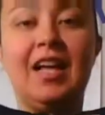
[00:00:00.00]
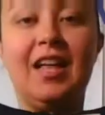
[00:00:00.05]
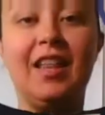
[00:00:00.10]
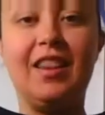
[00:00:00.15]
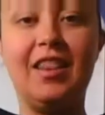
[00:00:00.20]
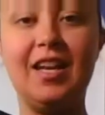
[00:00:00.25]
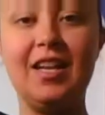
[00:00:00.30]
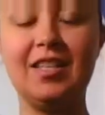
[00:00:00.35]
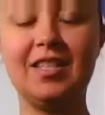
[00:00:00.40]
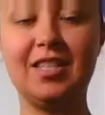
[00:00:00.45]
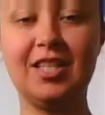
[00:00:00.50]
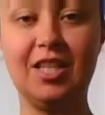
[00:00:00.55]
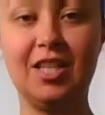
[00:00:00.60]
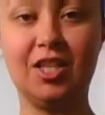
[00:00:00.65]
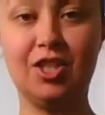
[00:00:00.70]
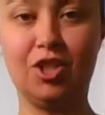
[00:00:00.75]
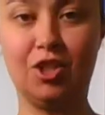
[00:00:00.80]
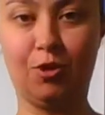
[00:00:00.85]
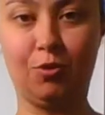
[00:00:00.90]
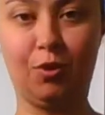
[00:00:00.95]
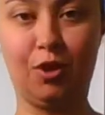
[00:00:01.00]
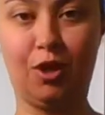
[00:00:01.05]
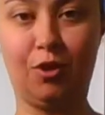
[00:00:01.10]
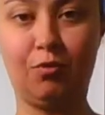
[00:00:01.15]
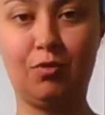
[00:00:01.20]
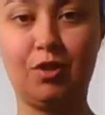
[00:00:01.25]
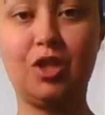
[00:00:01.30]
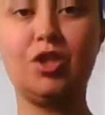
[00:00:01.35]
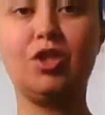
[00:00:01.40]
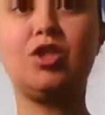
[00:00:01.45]
This is so
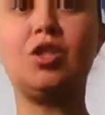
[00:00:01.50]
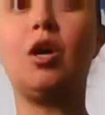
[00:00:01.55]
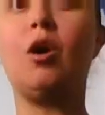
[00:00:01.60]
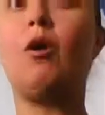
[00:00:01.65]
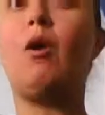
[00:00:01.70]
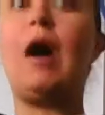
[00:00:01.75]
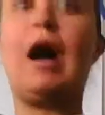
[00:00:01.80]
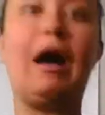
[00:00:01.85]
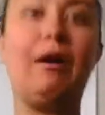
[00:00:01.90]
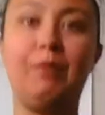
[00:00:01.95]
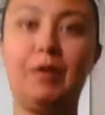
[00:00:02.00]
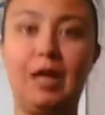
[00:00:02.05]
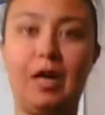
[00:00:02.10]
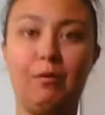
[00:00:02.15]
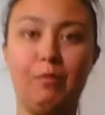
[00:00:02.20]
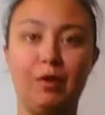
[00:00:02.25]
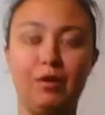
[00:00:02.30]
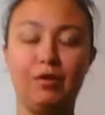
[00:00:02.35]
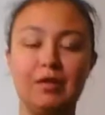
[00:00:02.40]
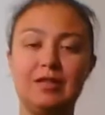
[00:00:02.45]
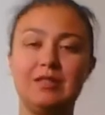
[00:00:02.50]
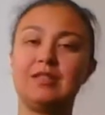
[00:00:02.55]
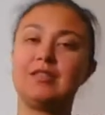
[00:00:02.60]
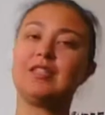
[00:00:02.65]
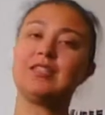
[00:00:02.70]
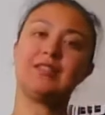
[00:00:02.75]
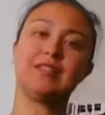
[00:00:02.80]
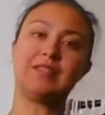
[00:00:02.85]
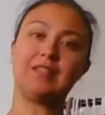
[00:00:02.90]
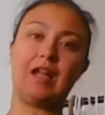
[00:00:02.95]
cute. So I would not wear this.
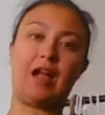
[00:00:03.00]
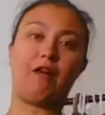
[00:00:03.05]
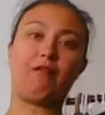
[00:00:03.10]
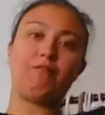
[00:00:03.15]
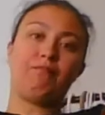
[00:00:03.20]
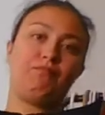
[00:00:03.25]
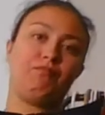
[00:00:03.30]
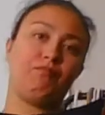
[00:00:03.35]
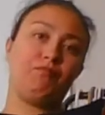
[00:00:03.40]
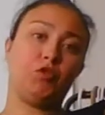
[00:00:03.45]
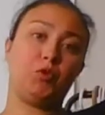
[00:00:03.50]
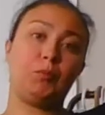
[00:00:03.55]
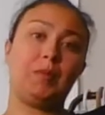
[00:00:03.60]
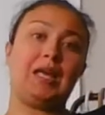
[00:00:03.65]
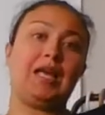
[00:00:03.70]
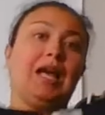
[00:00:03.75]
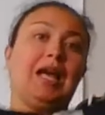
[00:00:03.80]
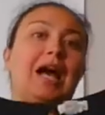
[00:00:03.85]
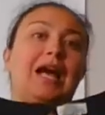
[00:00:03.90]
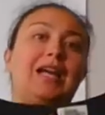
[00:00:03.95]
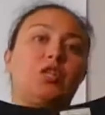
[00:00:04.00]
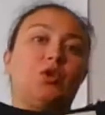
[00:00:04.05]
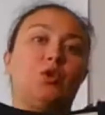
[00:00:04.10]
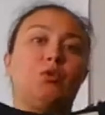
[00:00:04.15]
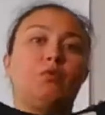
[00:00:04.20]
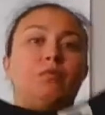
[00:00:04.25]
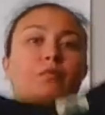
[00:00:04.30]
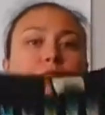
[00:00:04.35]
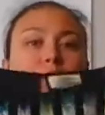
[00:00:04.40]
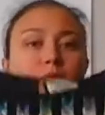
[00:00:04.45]
This is not for me. I
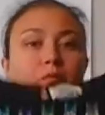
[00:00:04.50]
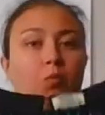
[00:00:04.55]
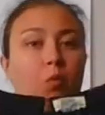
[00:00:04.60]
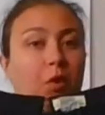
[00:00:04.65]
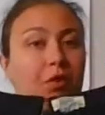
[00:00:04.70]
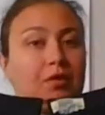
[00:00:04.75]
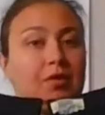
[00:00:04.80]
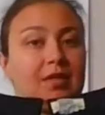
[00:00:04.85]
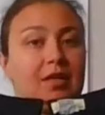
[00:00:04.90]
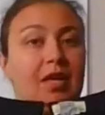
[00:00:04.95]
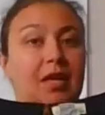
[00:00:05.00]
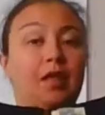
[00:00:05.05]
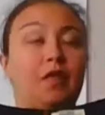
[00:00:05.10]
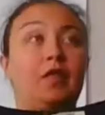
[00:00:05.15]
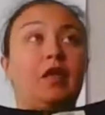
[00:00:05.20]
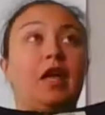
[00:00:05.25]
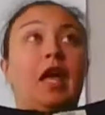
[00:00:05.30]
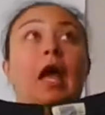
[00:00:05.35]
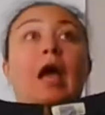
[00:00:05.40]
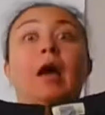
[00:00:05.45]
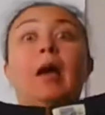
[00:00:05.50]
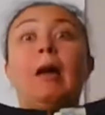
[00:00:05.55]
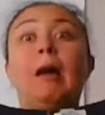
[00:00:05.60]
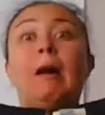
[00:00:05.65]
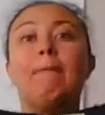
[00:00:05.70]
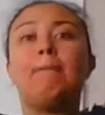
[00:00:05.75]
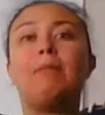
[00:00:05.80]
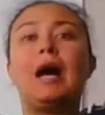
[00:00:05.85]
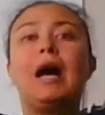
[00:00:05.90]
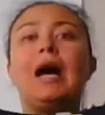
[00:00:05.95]
don't wear this kind of thing.
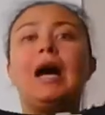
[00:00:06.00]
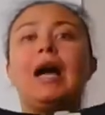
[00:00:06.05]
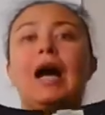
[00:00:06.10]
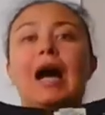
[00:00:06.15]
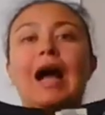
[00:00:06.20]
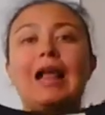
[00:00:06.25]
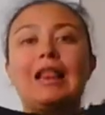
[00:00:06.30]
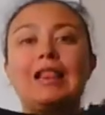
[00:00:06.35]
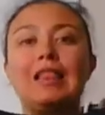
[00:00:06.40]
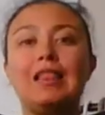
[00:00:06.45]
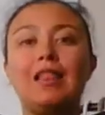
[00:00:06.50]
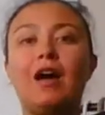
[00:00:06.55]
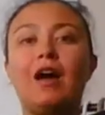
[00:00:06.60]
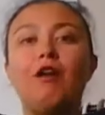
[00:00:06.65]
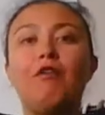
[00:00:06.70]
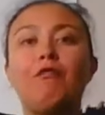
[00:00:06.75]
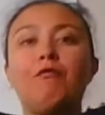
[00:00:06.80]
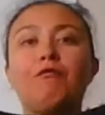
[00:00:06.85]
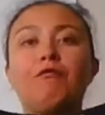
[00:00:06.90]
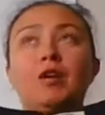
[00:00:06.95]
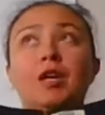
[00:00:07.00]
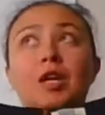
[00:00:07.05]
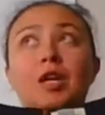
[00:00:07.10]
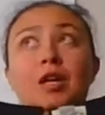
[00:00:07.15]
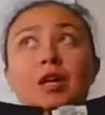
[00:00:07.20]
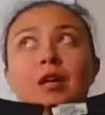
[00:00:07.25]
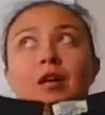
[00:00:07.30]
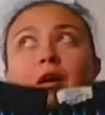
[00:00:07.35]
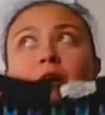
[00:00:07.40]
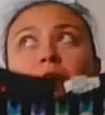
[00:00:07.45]
But I love
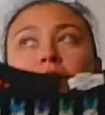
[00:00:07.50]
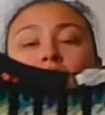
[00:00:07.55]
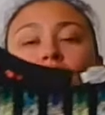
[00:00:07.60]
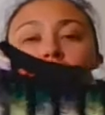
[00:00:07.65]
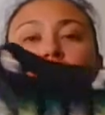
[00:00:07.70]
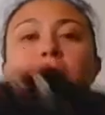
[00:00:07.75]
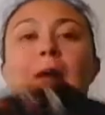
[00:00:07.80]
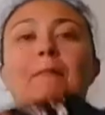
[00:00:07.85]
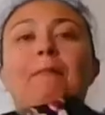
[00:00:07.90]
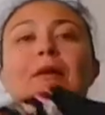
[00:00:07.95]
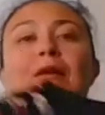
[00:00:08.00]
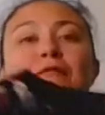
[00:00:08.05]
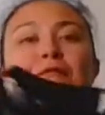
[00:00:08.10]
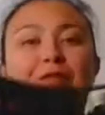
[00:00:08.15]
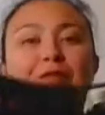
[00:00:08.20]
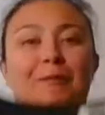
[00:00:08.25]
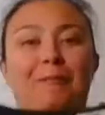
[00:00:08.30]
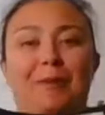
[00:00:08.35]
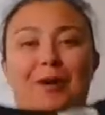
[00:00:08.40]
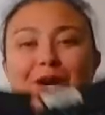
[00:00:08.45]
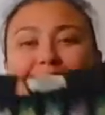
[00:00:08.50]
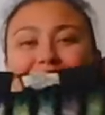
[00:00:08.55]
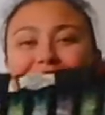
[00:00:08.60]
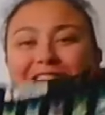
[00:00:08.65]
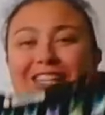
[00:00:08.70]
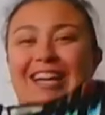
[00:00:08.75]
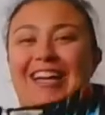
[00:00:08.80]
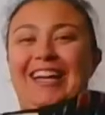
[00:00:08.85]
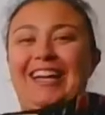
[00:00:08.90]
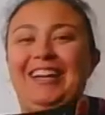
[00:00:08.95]
shopping for the
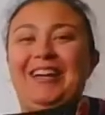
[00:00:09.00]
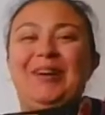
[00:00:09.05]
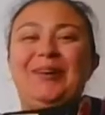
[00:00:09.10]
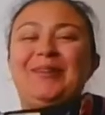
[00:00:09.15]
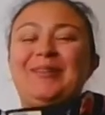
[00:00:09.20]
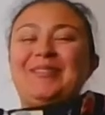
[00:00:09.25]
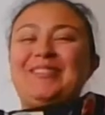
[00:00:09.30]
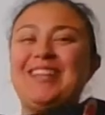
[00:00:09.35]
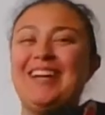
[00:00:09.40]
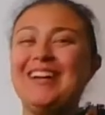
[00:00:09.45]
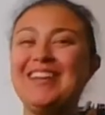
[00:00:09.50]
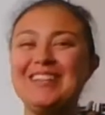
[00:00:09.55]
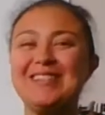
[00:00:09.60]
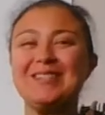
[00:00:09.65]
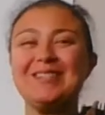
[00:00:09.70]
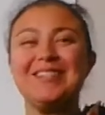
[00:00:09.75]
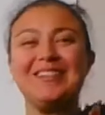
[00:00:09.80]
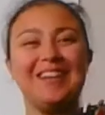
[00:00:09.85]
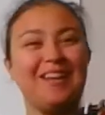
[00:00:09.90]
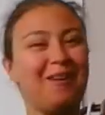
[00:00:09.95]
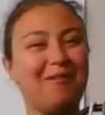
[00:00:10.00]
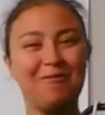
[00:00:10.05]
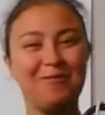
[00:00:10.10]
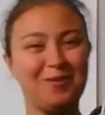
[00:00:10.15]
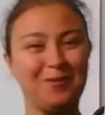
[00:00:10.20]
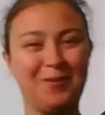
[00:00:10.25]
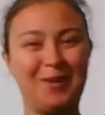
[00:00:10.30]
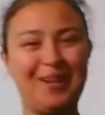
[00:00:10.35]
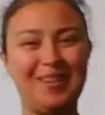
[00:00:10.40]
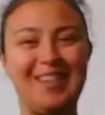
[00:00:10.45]
person who does love
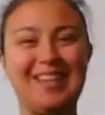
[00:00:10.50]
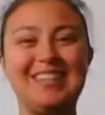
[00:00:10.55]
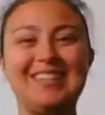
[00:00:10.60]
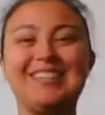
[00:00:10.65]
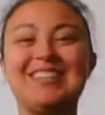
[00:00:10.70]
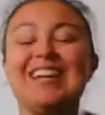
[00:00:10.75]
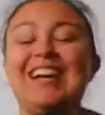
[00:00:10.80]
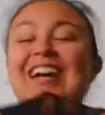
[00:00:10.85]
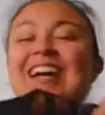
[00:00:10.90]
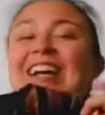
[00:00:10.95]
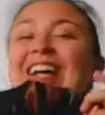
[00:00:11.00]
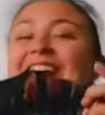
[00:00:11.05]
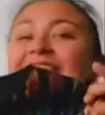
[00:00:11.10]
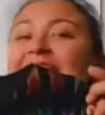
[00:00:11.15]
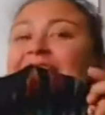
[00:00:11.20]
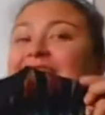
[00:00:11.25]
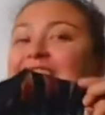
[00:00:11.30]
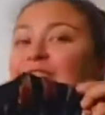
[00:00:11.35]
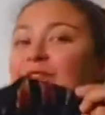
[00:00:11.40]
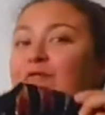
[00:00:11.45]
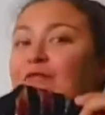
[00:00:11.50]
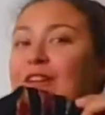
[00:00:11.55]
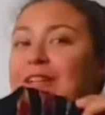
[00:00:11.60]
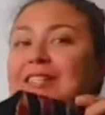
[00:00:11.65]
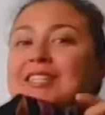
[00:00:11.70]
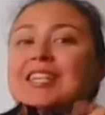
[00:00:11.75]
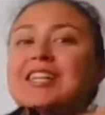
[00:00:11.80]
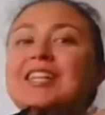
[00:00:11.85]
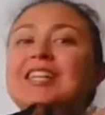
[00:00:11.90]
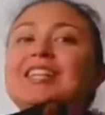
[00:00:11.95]
to wear this. It's
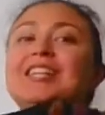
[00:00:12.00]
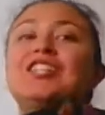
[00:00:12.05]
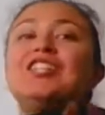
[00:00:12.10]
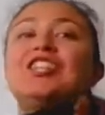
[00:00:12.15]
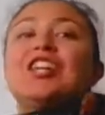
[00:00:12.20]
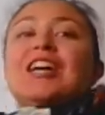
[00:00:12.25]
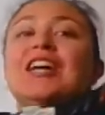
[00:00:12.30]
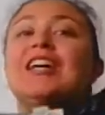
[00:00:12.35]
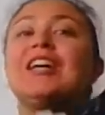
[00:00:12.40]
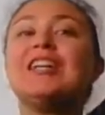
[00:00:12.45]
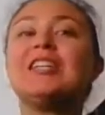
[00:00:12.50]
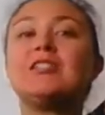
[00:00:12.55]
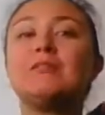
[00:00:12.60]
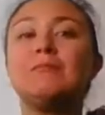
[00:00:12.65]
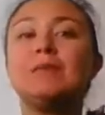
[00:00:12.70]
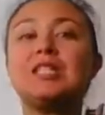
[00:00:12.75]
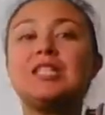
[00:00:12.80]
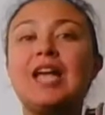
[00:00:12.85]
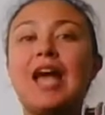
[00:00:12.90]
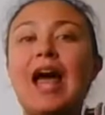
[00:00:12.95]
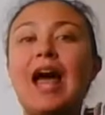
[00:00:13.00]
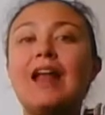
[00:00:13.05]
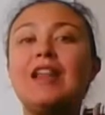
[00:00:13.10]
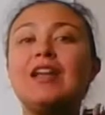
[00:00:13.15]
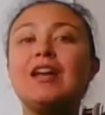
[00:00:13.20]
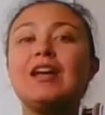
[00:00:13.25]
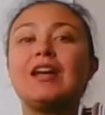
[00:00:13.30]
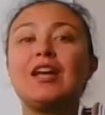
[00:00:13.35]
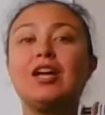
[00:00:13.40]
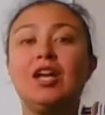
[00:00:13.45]
vintage. It's
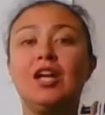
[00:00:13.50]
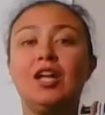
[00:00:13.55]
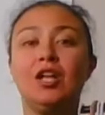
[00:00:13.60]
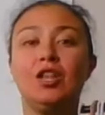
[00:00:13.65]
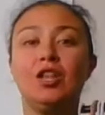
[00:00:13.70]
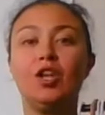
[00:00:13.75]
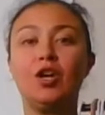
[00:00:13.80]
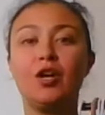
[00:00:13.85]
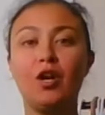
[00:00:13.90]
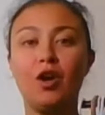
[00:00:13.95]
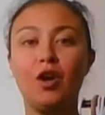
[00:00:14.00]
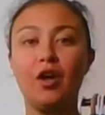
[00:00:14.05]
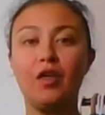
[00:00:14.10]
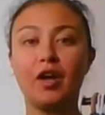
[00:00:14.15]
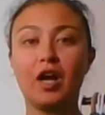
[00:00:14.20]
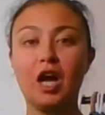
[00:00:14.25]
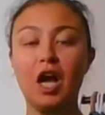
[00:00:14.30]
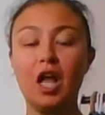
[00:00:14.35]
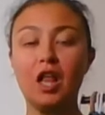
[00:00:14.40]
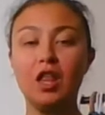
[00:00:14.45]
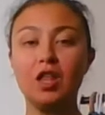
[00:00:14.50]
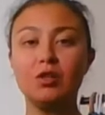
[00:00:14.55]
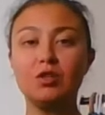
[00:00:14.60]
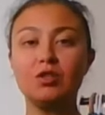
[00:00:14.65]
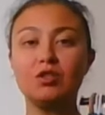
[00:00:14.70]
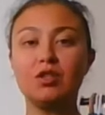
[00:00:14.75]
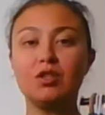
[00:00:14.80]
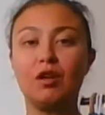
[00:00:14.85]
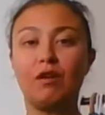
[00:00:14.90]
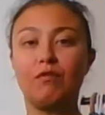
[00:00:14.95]
metallic. Look at all the
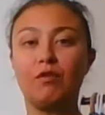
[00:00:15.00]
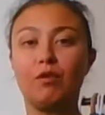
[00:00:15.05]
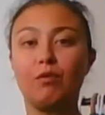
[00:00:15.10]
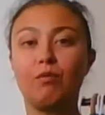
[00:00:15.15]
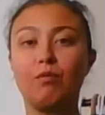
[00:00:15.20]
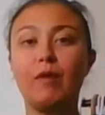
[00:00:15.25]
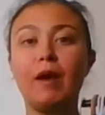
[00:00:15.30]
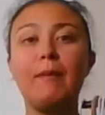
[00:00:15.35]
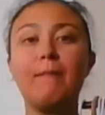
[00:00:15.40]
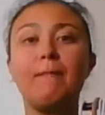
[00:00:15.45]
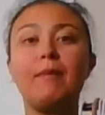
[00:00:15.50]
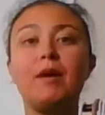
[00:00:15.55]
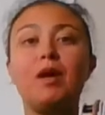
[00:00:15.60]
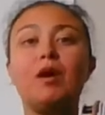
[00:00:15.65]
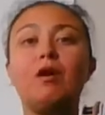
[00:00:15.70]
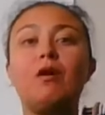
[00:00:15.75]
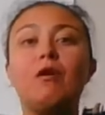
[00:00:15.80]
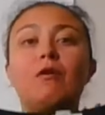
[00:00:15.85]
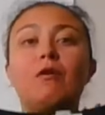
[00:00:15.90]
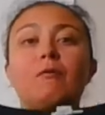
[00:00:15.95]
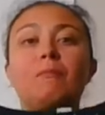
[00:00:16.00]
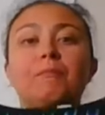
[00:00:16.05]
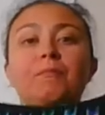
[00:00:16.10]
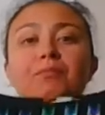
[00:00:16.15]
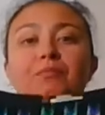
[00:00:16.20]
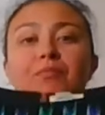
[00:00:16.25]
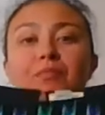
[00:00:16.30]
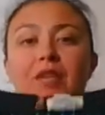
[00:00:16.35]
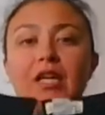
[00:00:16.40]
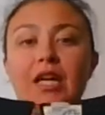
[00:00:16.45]
colors of the rainbow.
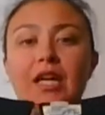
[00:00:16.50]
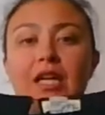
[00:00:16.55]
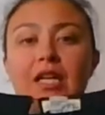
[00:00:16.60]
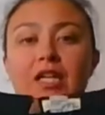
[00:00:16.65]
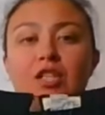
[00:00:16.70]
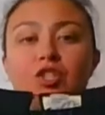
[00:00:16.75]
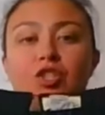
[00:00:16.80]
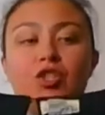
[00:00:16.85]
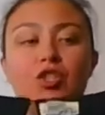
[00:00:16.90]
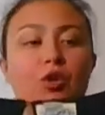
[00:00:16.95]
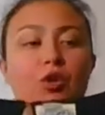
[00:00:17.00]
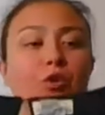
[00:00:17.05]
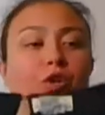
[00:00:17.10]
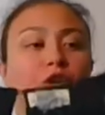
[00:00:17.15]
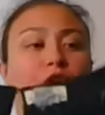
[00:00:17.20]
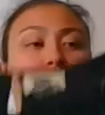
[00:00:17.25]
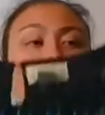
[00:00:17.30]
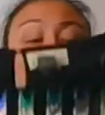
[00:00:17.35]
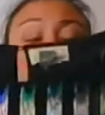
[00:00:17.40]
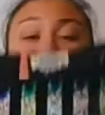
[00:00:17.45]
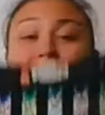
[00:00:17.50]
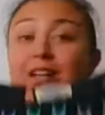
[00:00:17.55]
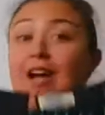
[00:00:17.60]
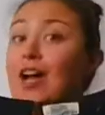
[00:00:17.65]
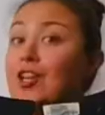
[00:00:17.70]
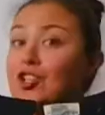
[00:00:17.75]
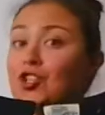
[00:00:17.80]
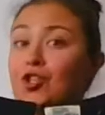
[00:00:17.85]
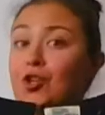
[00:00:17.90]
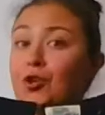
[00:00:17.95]
Like so cute. It's
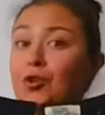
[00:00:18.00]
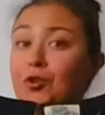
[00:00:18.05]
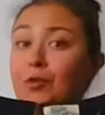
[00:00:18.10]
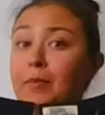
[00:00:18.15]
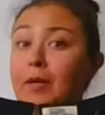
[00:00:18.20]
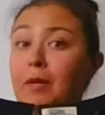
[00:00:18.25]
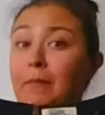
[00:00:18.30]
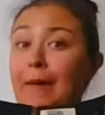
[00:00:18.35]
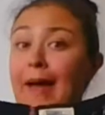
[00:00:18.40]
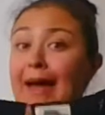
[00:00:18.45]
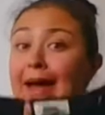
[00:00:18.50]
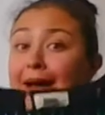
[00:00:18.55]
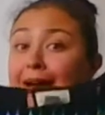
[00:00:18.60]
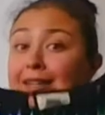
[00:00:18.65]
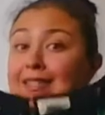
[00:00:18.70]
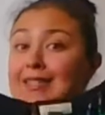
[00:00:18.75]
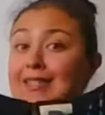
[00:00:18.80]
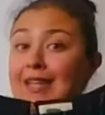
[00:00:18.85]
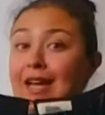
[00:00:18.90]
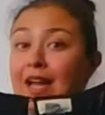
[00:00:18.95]
got shoulder mic pads.